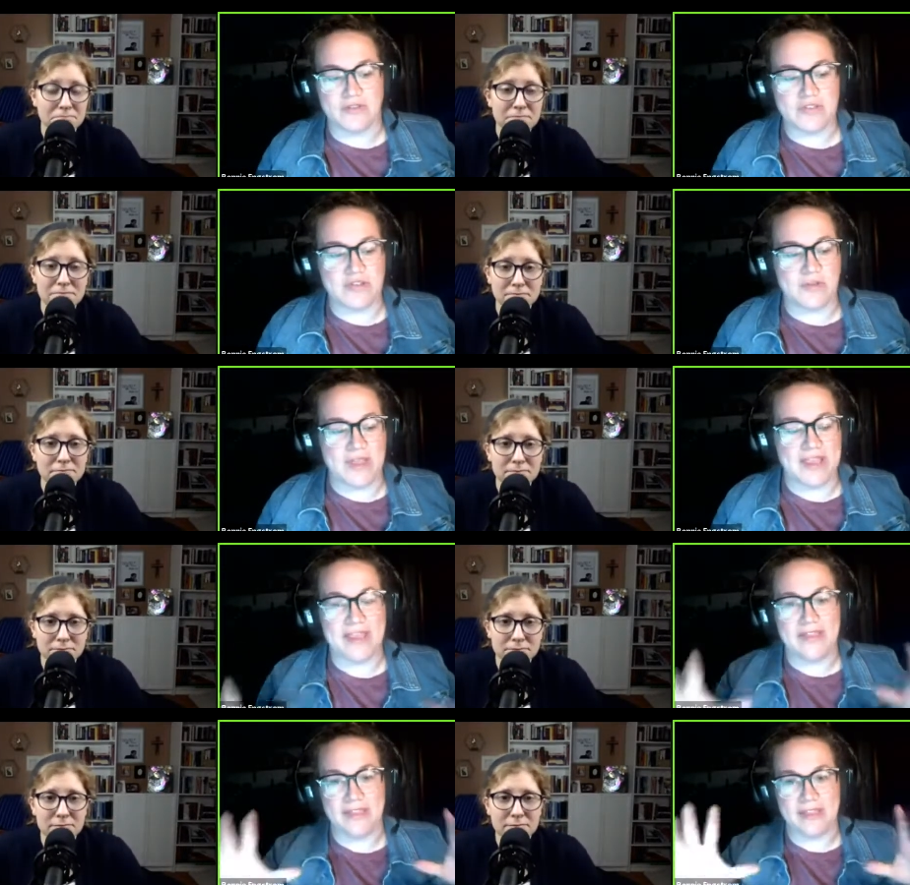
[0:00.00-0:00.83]
Speaker 1: So like
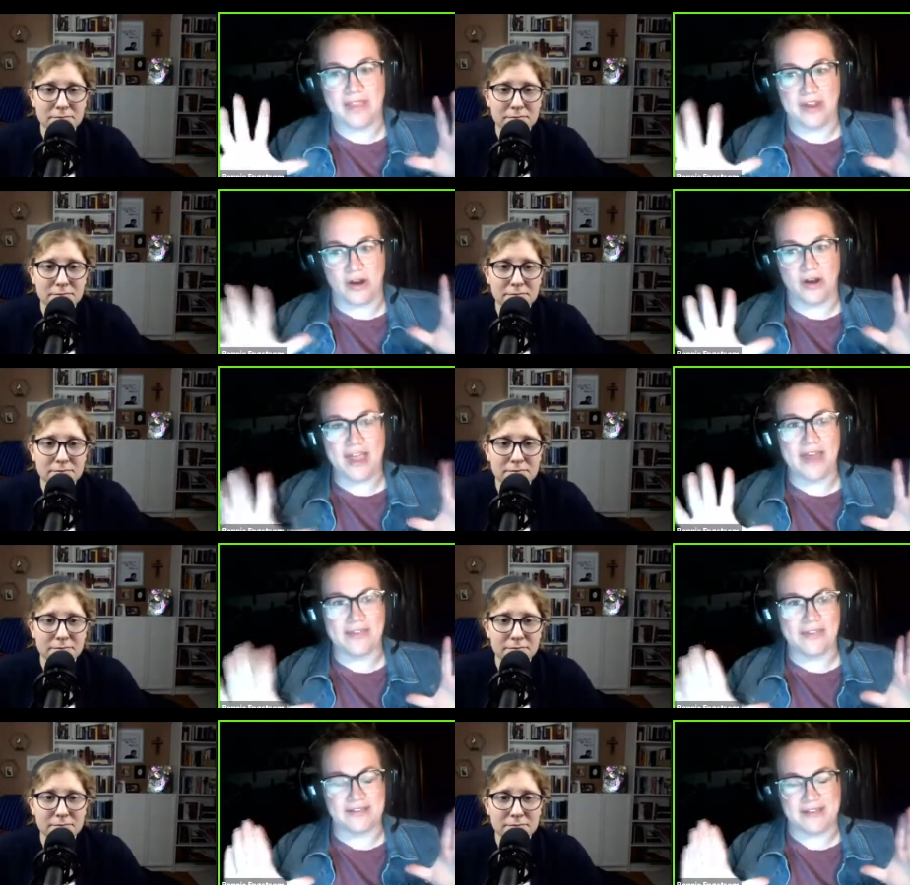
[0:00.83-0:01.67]
in the in our
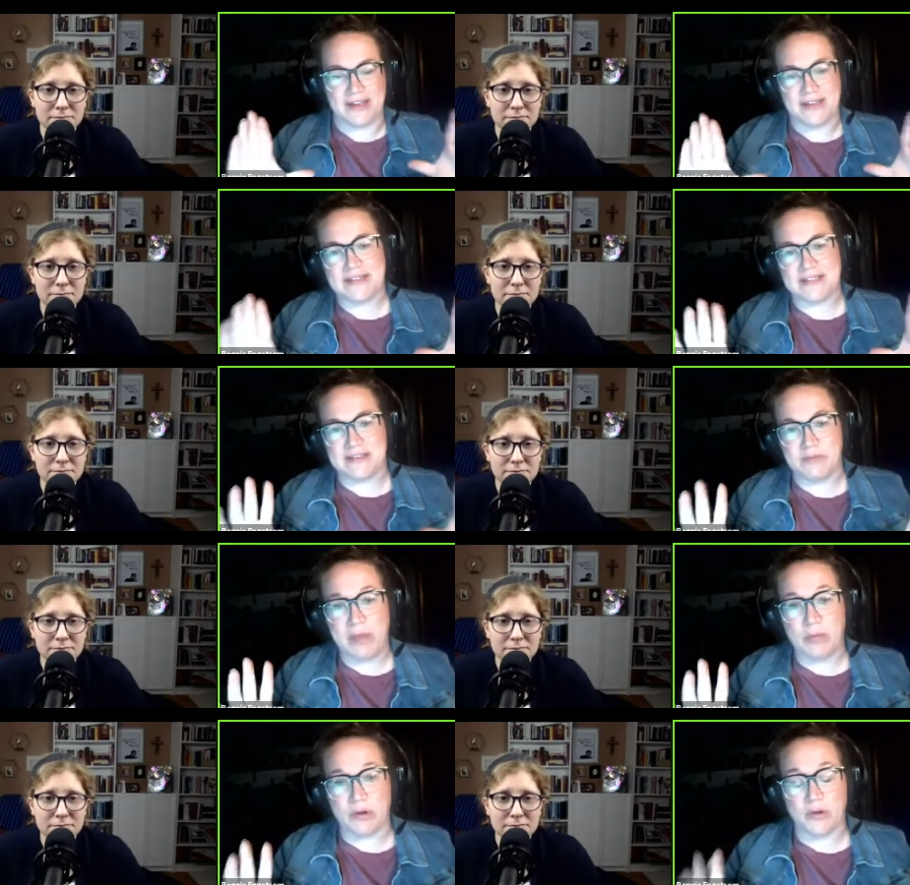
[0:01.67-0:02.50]
Catholic diocesan
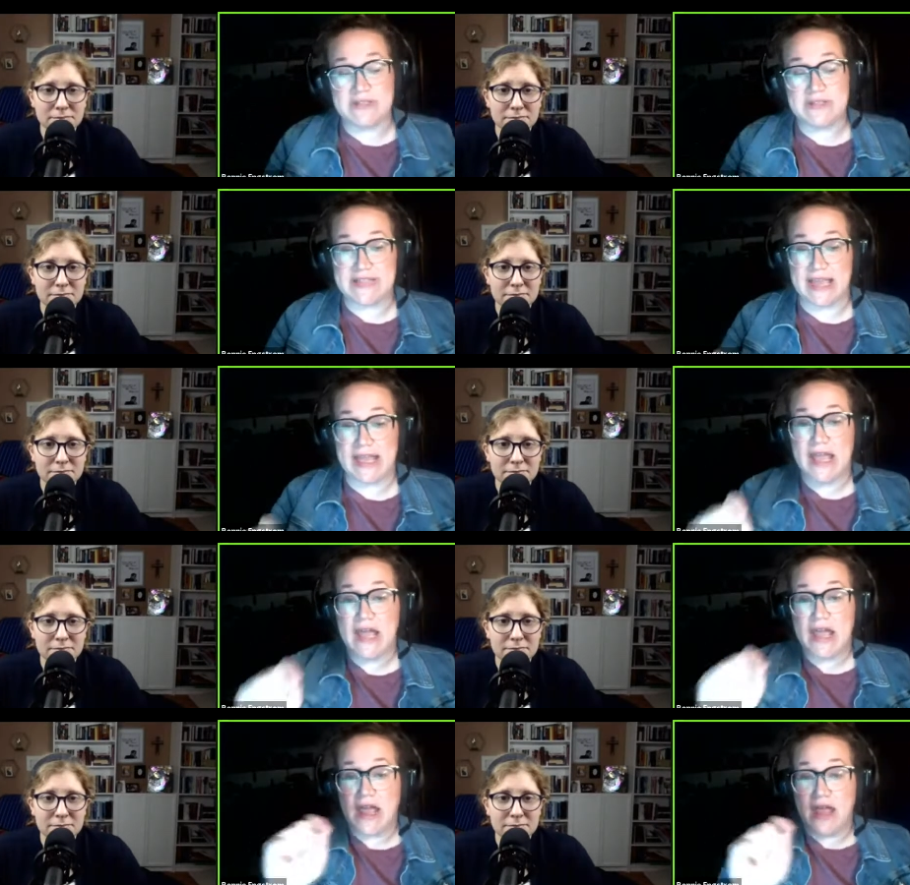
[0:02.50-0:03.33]
paper it would say
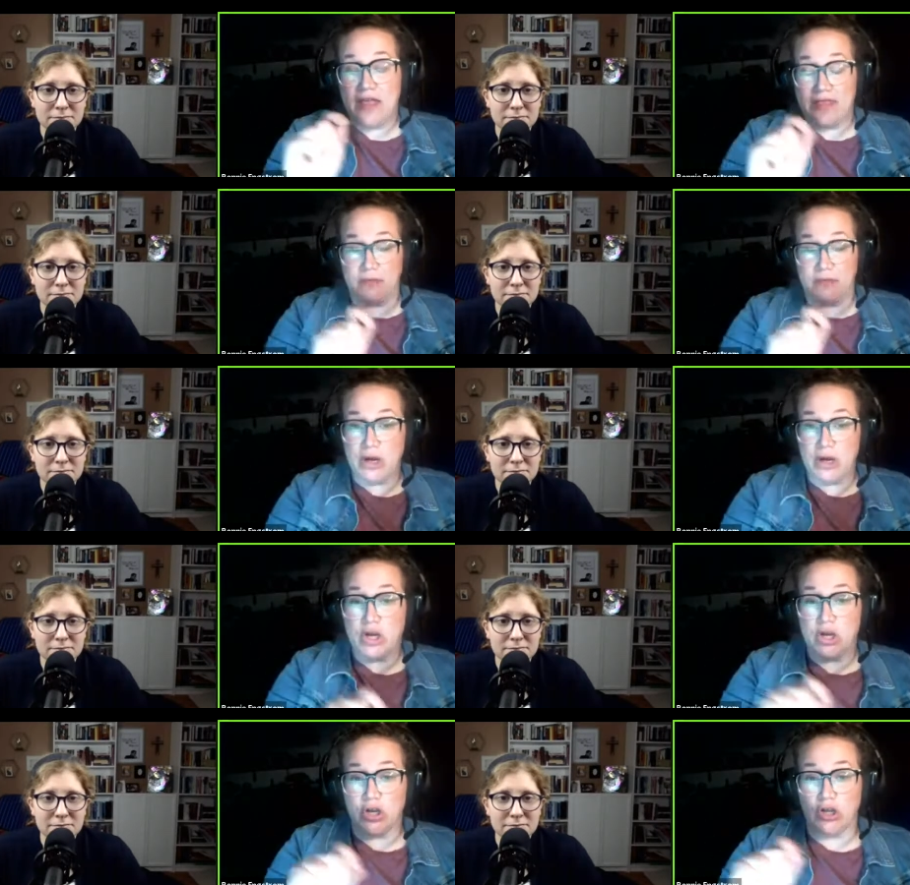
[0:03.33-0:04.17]
the
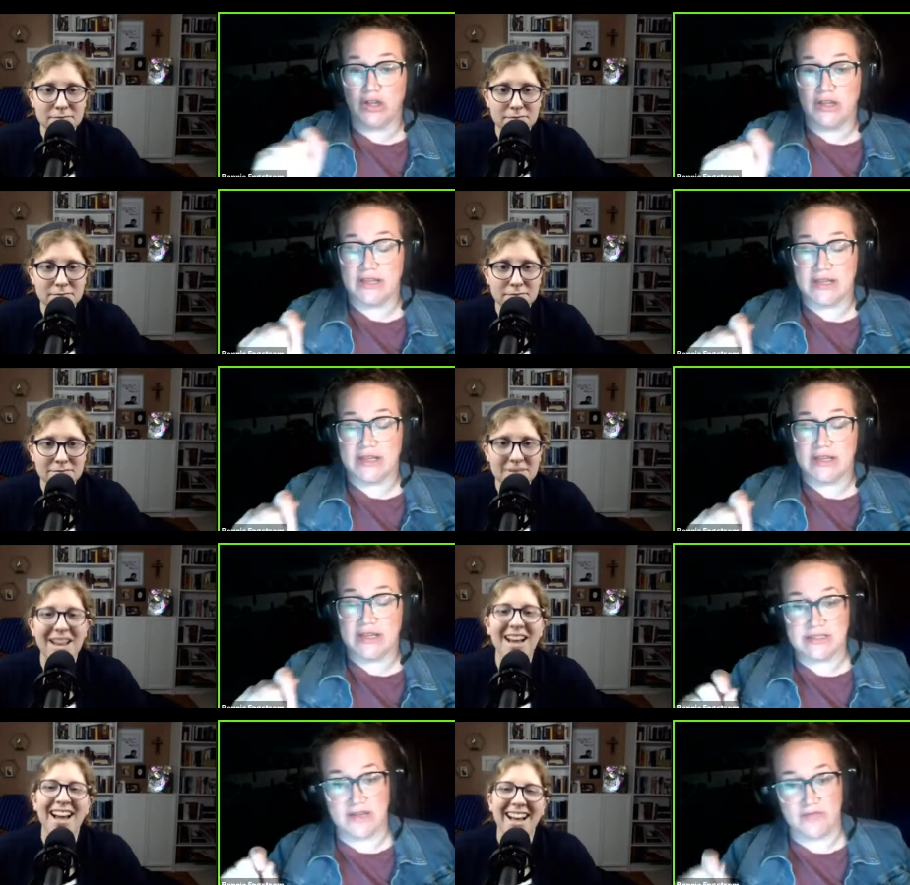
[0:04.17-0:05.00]
miracle is
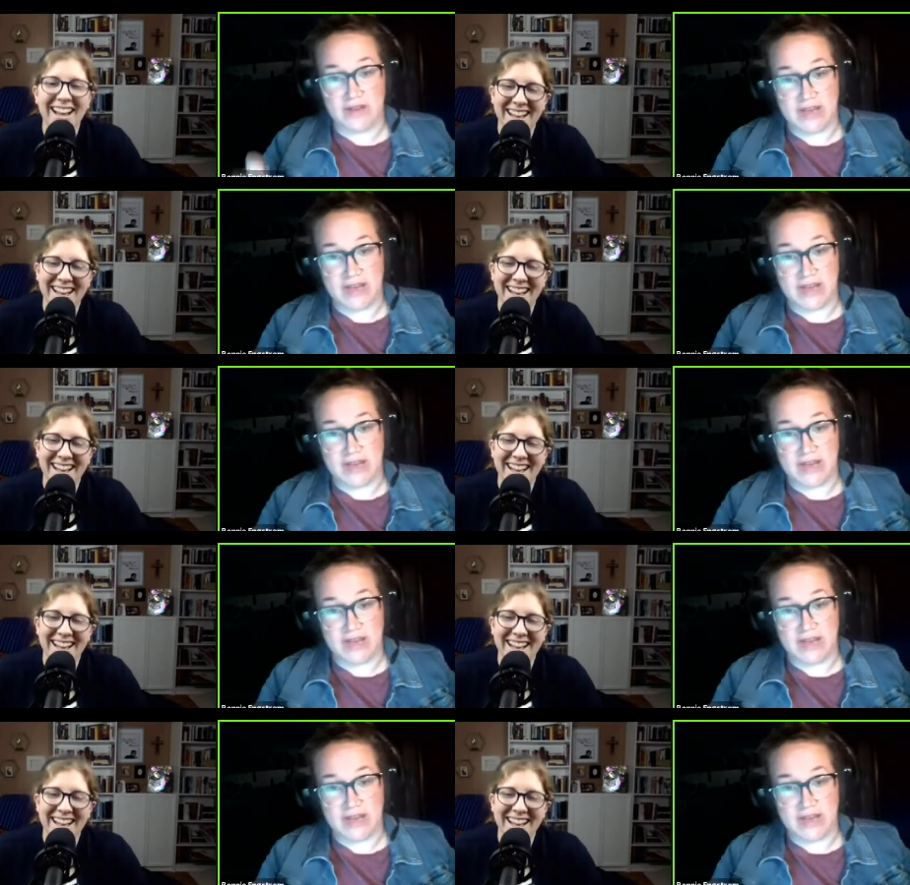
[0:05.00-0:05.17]
of an